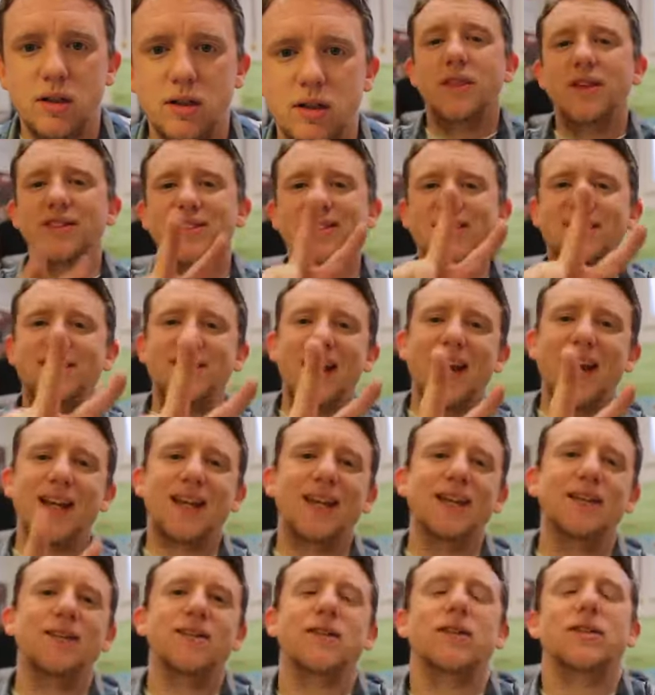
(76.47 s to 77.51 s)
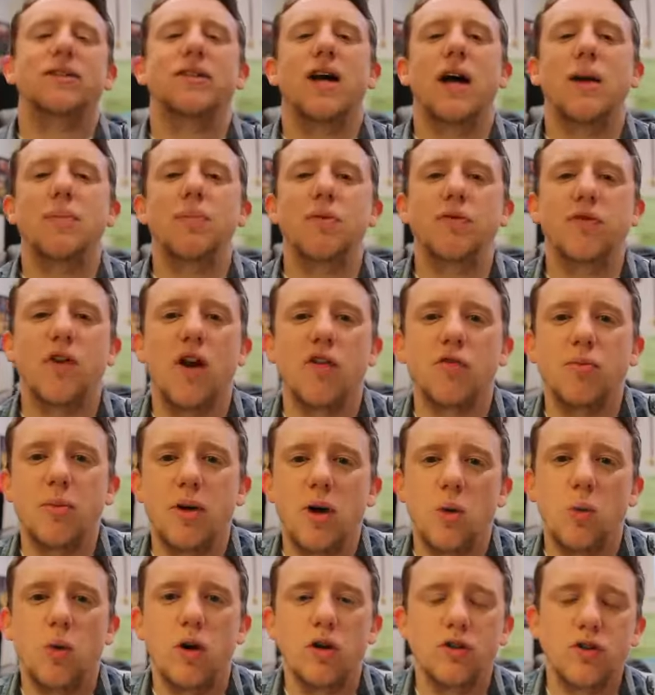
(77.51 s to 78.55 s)
The second type of government
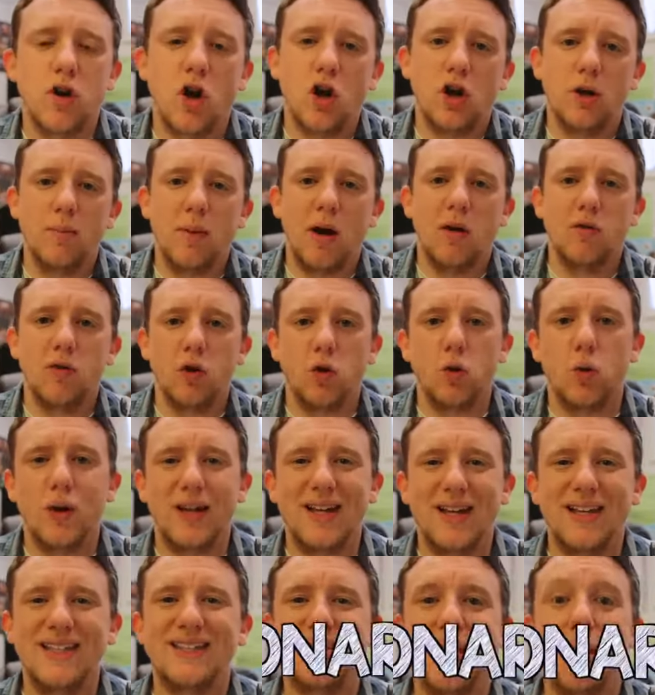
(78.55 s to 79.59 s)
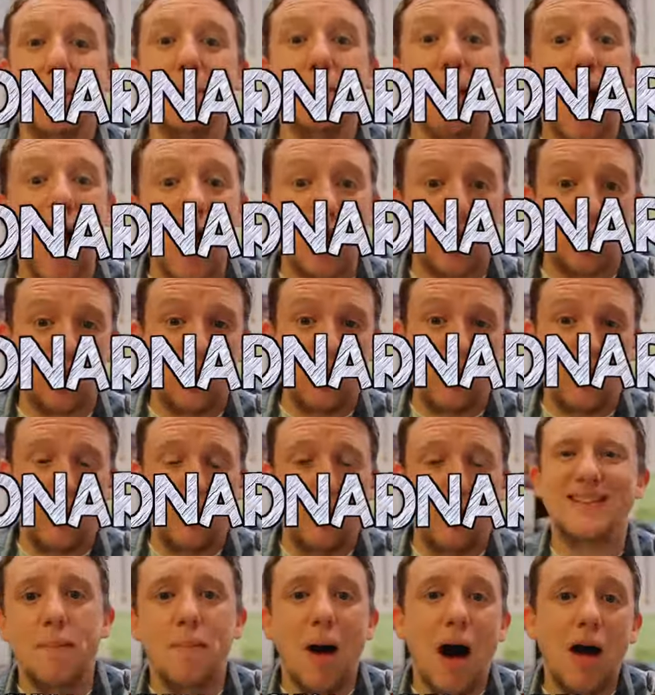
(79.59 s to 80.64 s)
I want to talk about real quick is a monarchy.
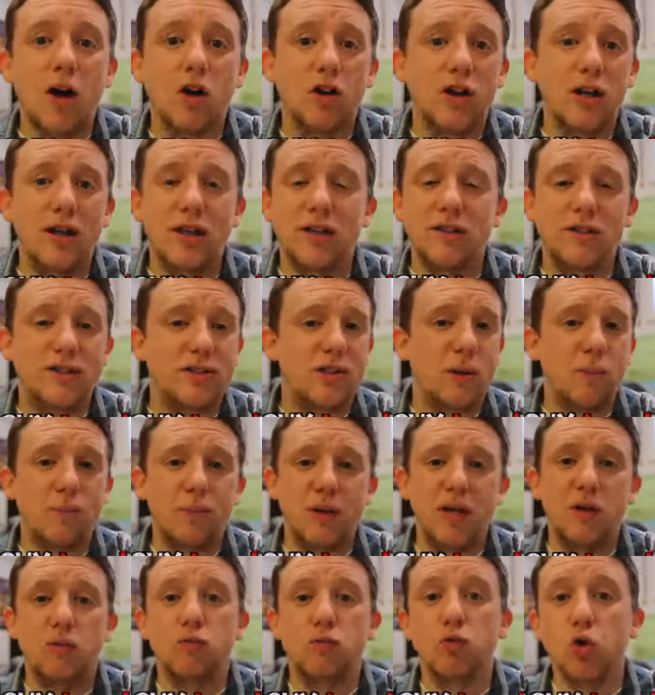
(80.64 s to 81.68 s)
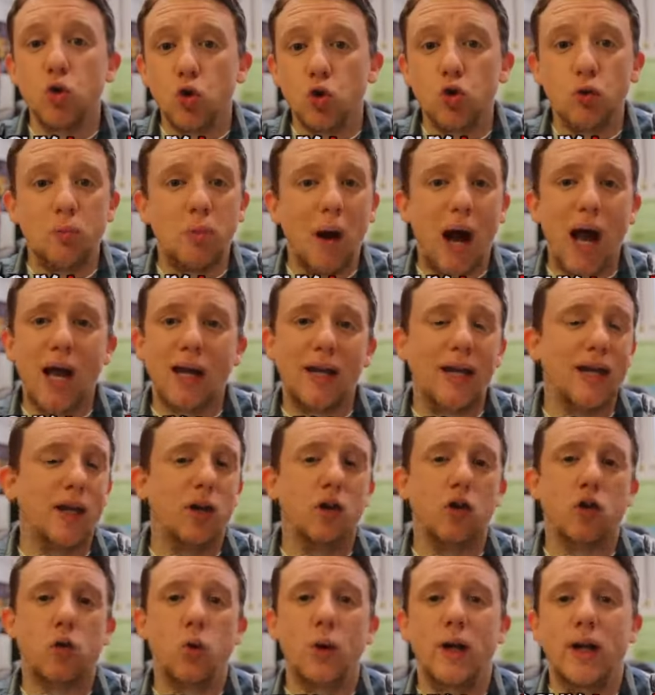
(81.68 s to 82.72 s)
A monarchy is simply ruled by a king
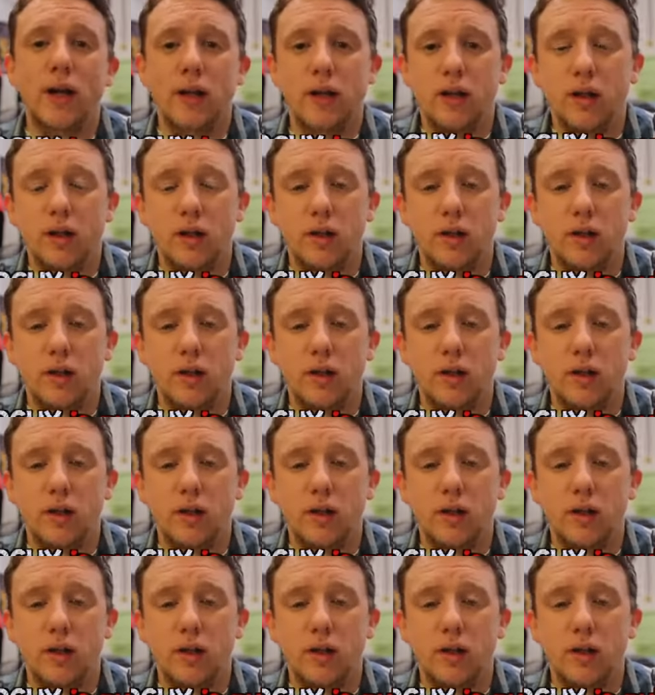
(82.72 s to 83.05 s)
or queen.